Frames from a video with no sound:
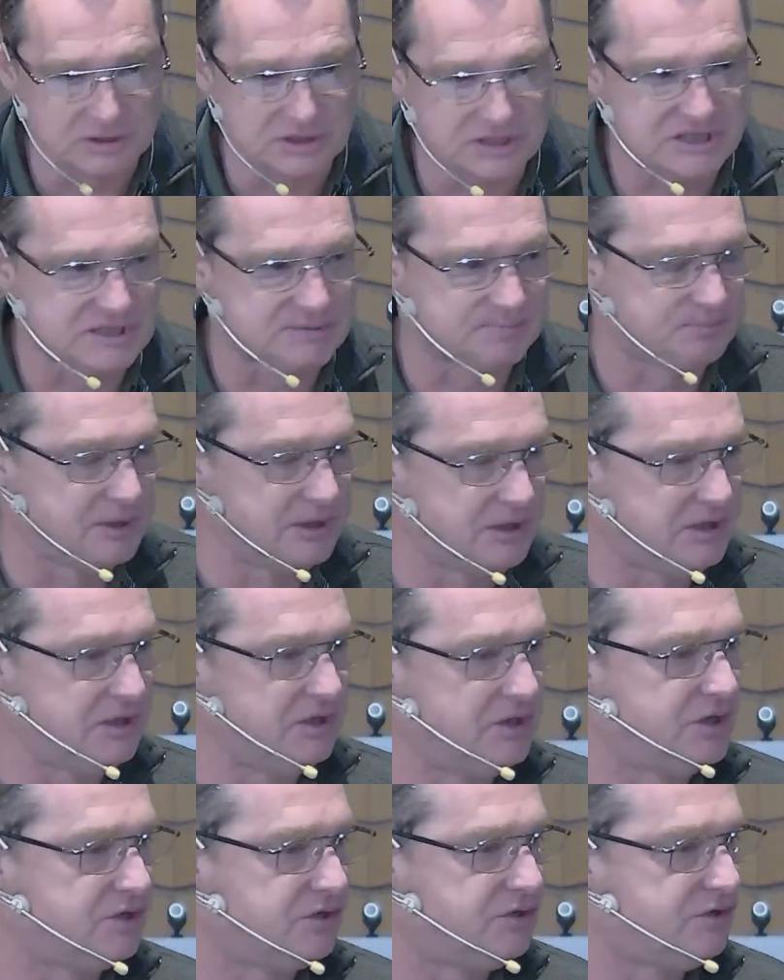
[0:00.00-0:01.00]
Paul is
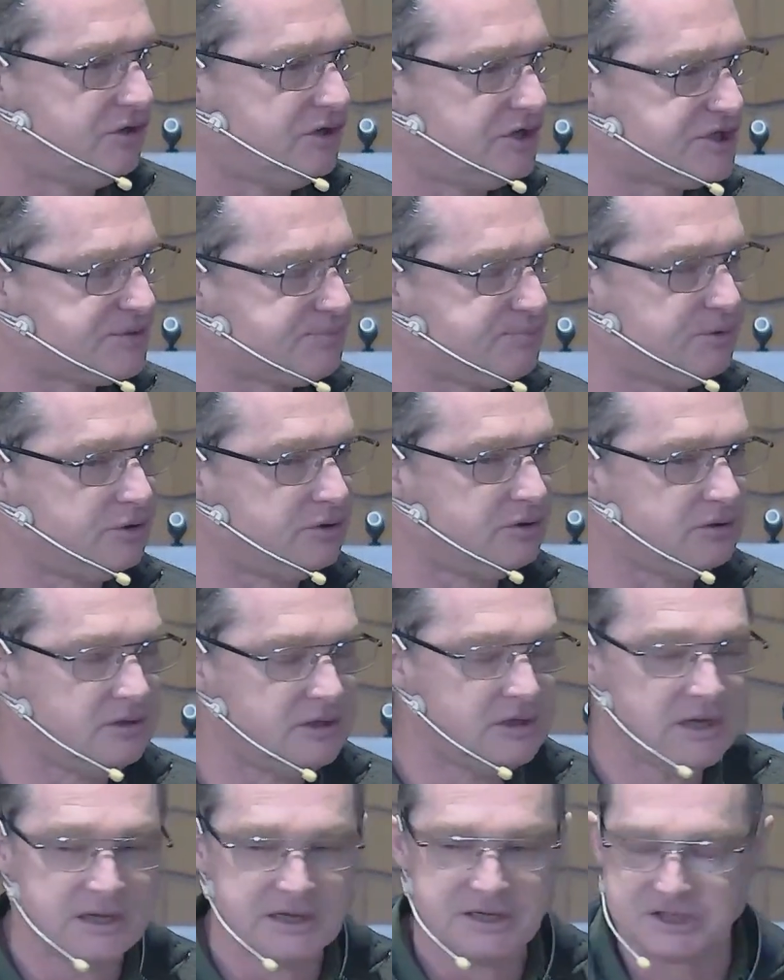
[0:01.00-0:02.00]
speaking the
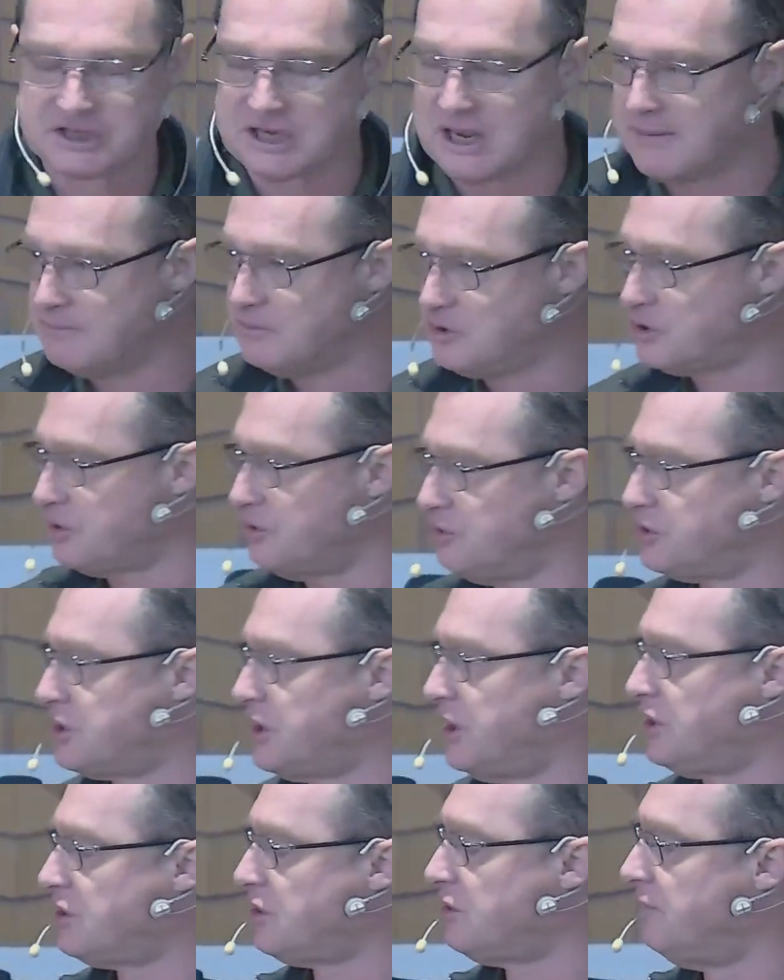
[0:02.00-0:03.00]
gospel. Some
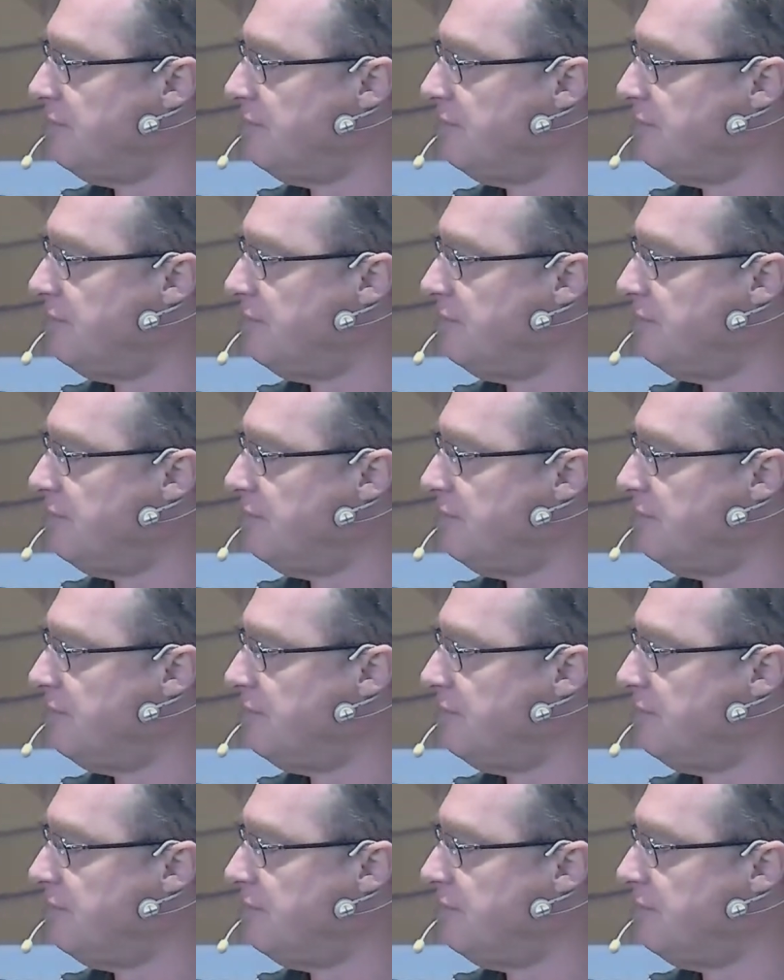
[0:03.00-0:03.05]
Jews